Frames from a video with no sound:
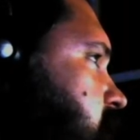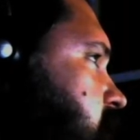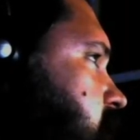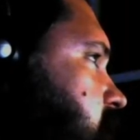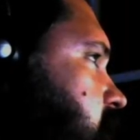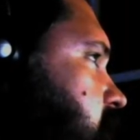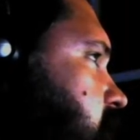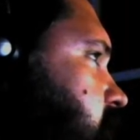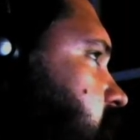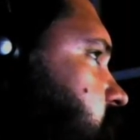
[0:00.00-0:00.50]

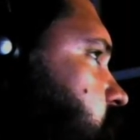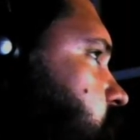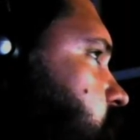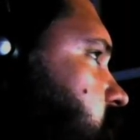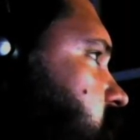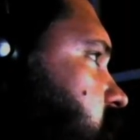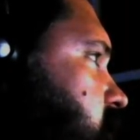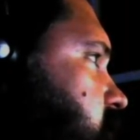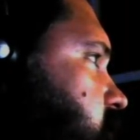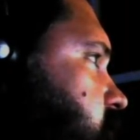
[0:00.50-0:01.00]
even when
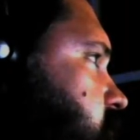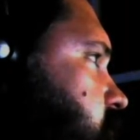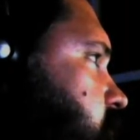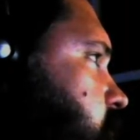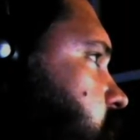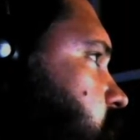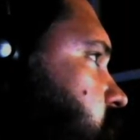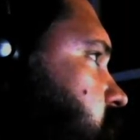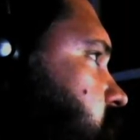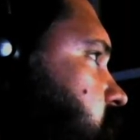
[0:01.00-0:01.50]
the
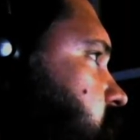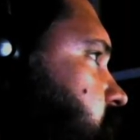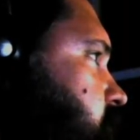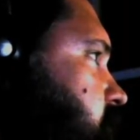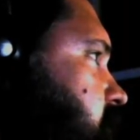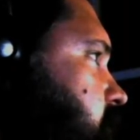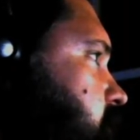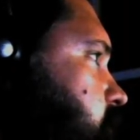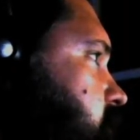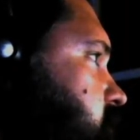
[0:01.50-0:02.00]
sudoers
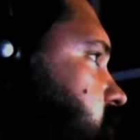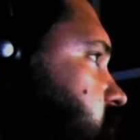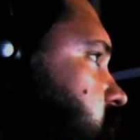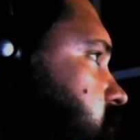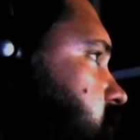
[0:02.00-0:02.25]
configuration